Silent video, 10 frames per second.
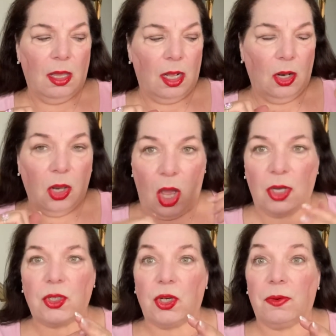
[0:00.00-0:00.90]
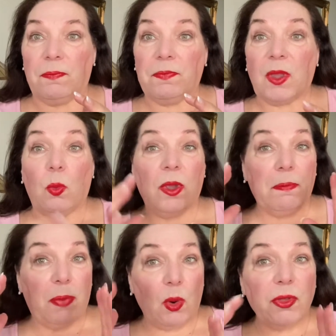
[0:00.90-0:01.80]
long term. We
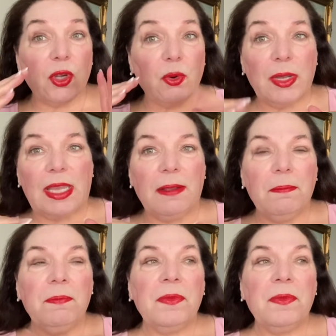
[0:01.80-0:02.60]
both agree